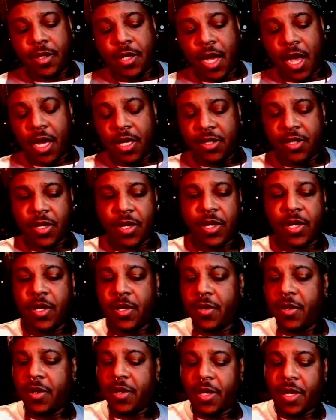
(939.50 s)
Okay, so
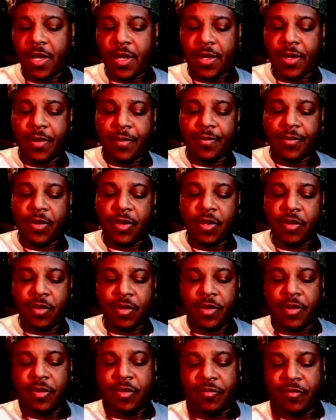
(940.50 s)
you um, you
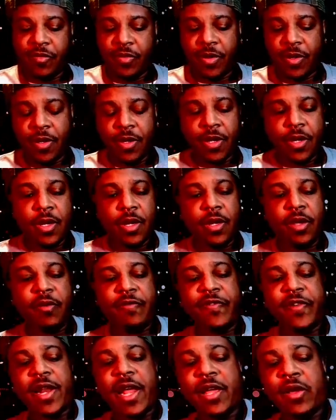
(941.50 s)
you
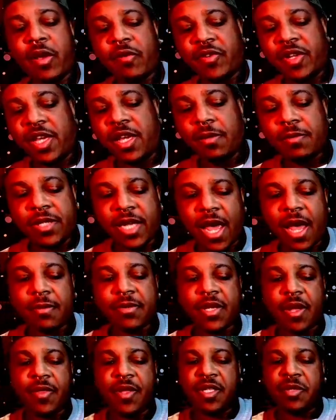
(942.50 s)
you feel like you have to keep
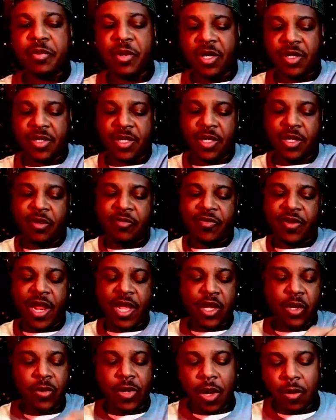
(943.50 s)
tabs on this person. You feel
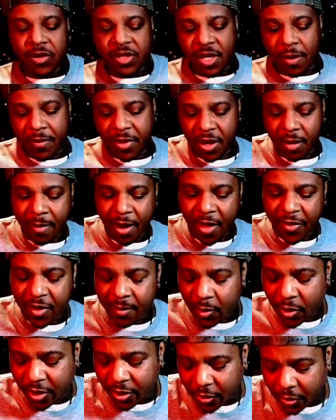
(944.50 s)
like you know something about
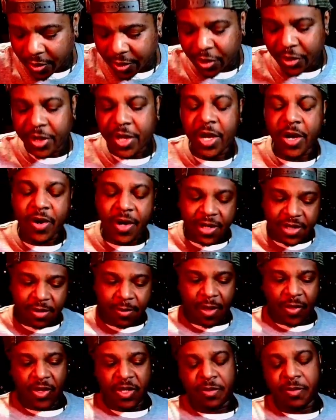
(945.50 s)
them, or you're or you're curious
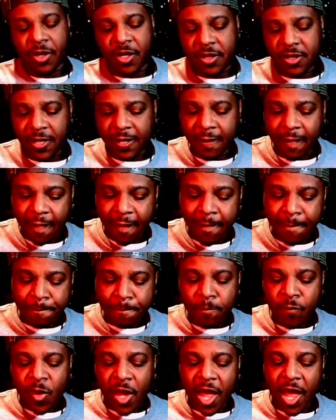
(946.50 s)
about this person,
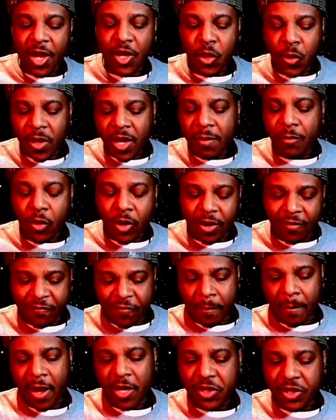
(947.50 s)
and you need more
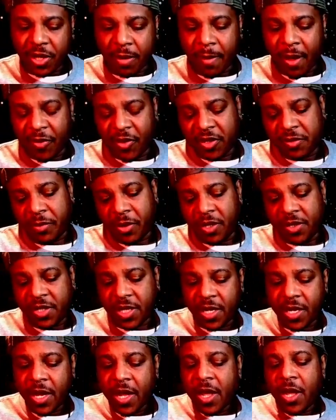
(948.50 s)
information about this
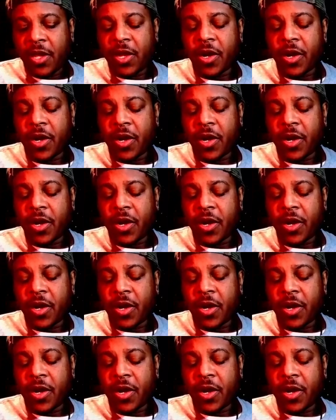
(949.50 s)
person.